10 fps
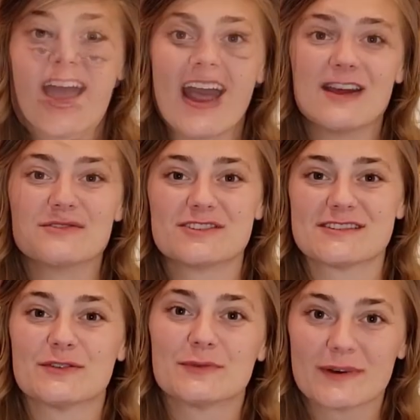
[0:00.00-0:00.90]
And it was just
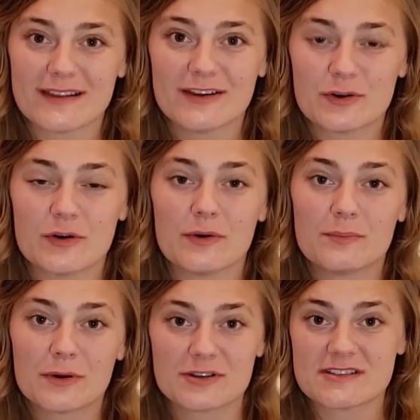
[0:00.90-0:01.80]
a really cool
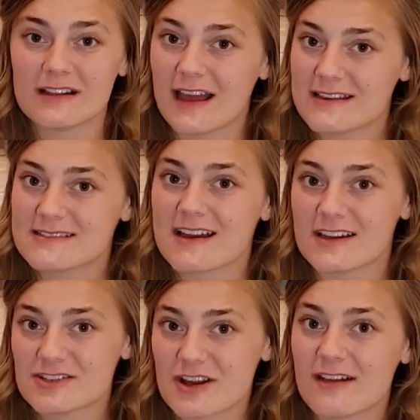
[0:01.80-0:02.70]
personalized
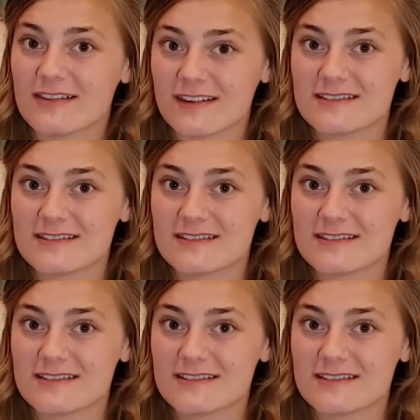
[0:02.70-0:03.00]
touch on the